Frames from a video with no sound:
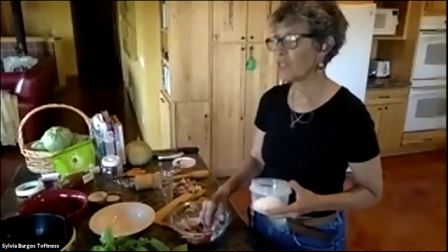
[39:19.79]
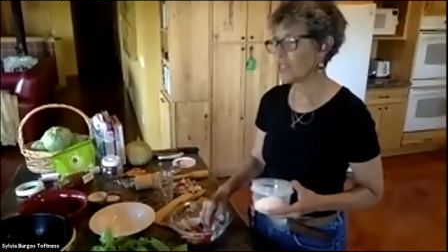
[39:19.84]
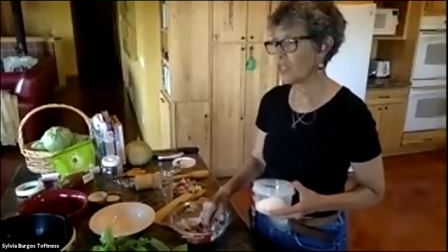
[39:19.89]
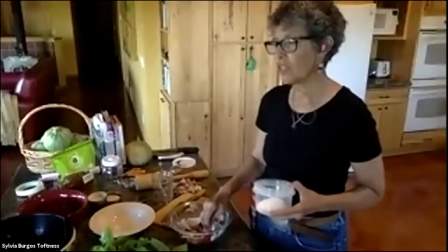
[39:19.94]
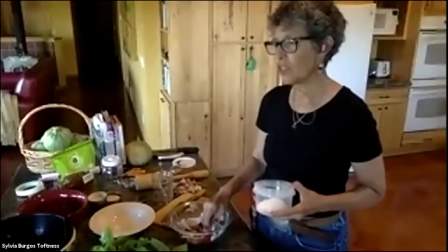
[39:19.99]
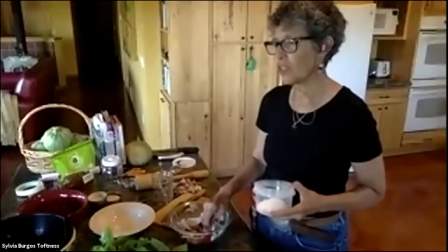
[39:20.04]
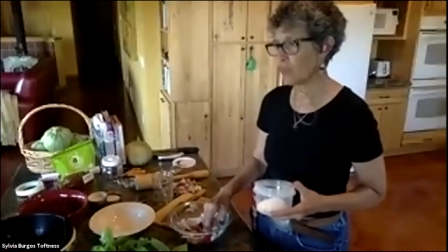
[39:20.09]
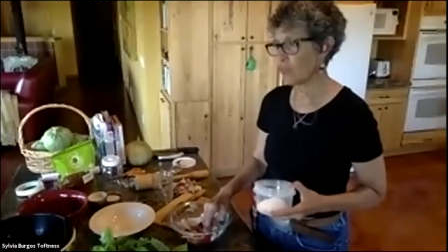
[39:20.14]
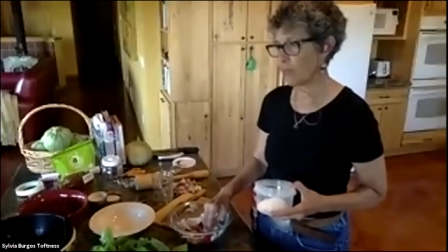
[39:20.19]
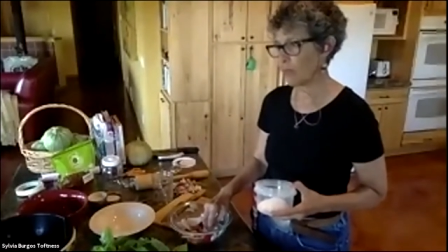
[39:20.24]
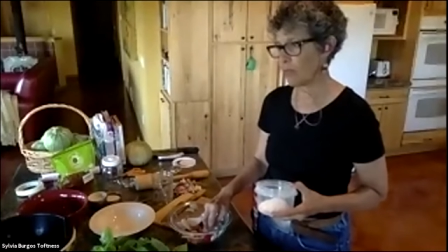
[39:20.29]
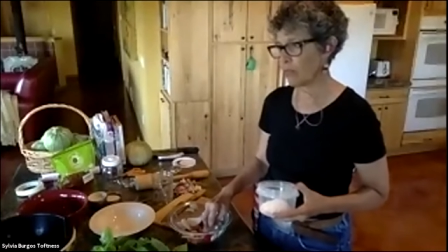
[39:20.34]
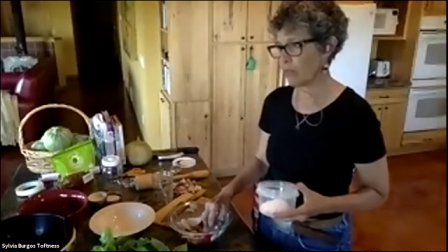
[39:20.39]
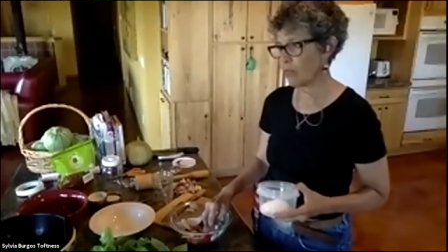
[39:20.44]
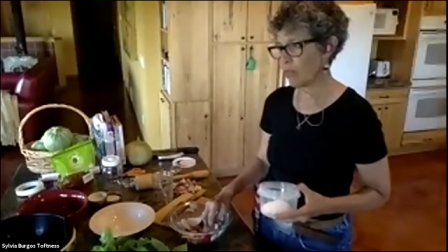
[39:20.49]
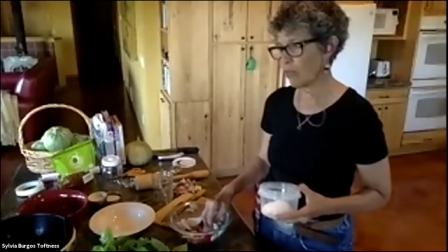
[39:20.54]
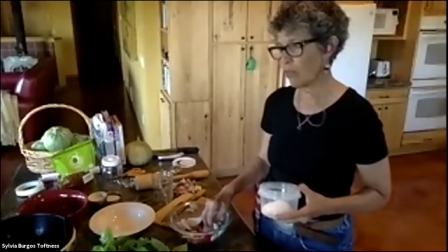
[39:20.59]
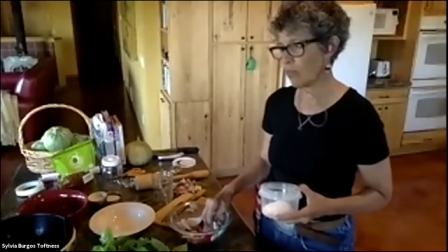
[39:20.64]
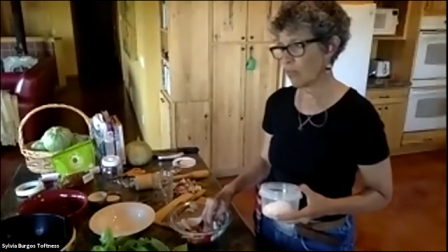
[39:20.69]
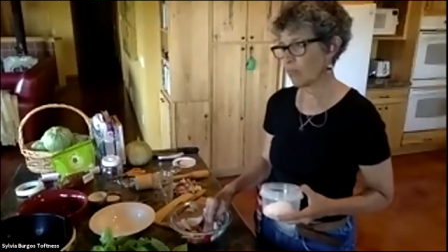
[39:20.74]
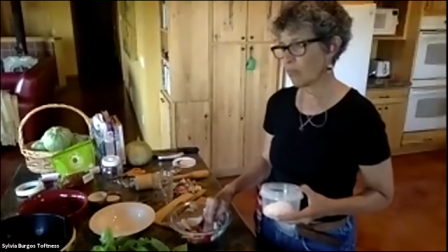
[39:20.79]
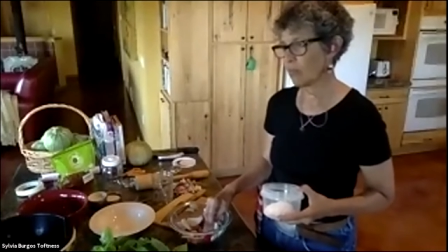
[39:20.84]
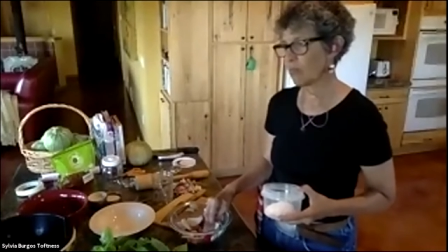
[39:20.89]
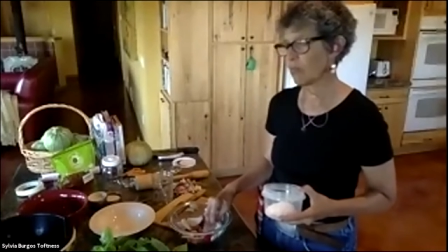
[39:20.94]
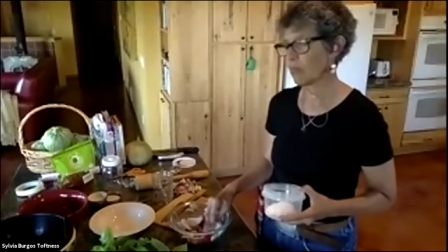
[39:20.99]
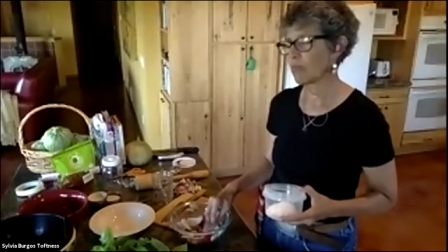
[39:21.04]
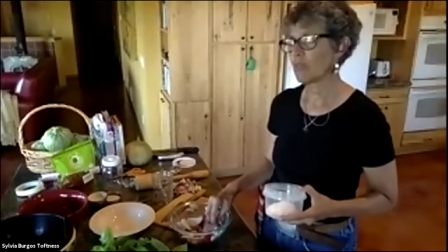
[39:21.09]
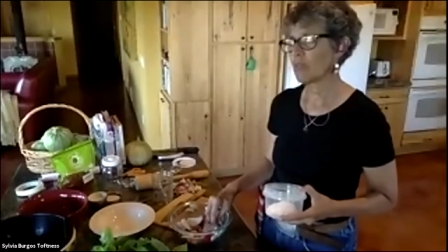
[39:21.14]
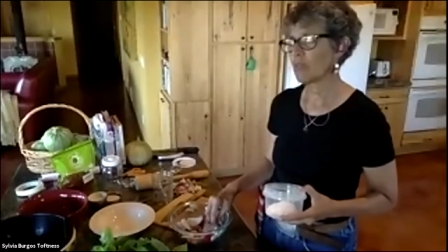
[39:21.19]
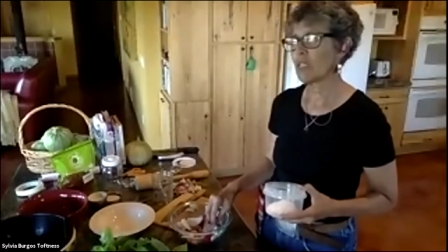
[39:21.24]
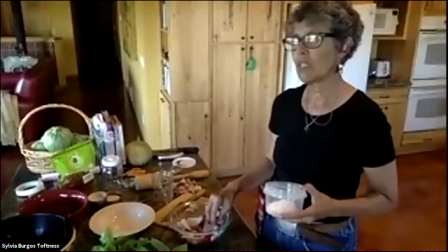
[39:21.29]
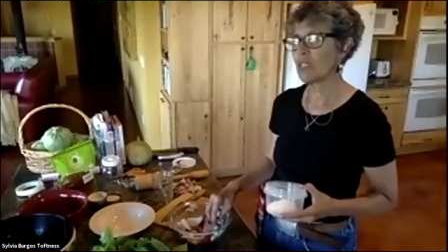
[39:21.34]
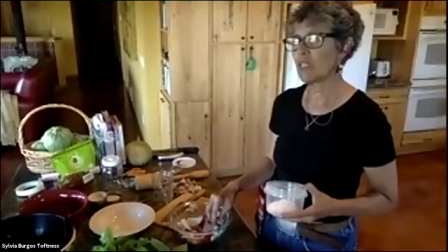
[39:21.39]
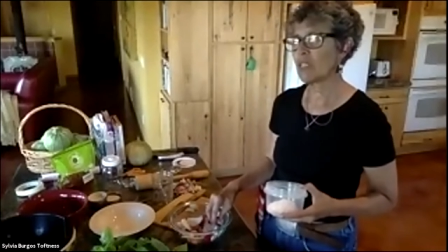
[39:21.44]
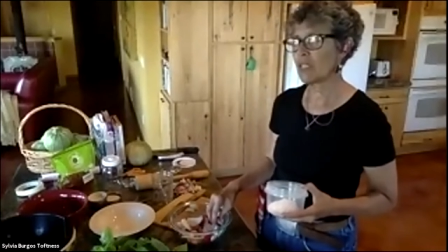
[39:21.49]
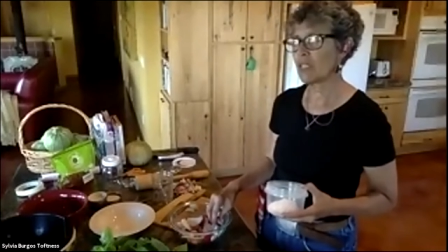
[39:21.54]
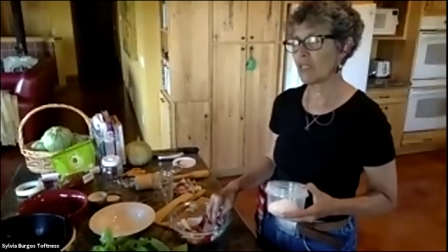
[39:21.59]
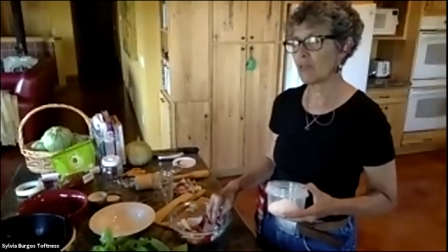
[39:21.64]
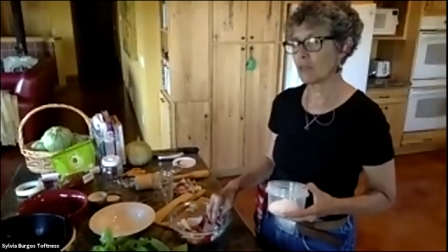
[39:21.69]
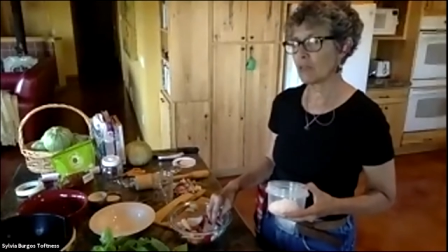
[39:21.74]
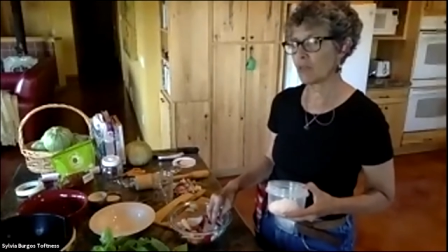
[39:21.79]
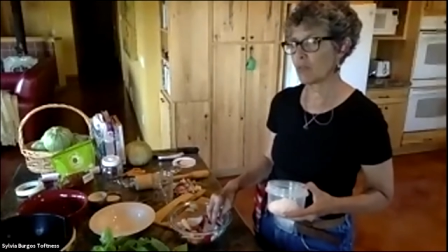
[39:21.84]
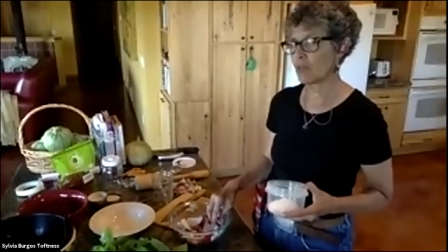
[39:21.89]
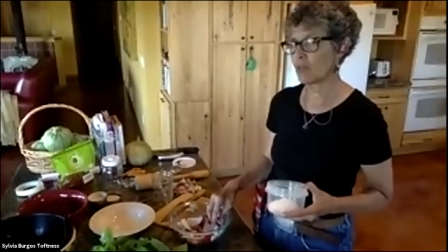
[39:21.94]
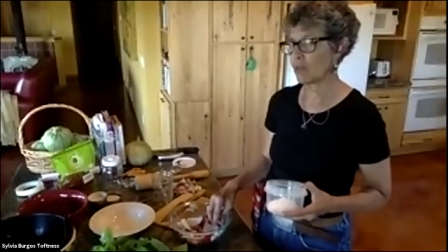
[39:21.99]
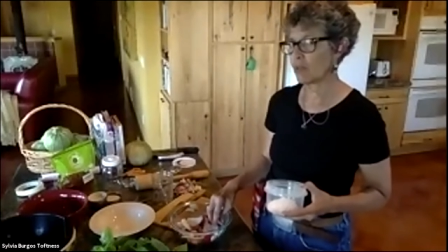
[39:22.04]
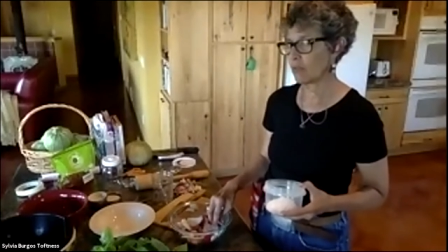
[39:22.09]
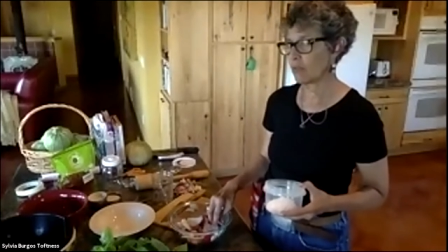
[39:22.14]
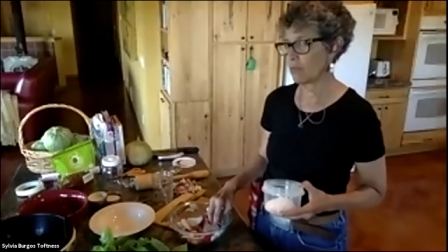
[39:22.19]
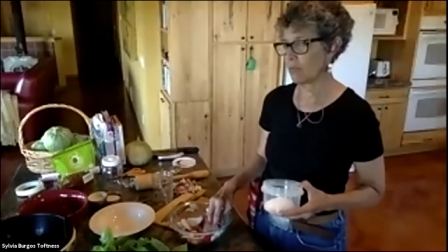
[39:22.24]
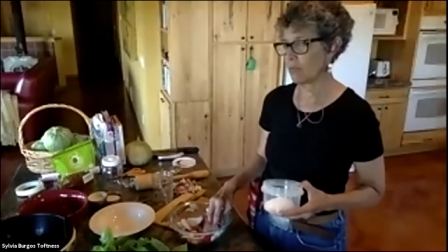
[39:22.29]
teaspoons in a tablespoon,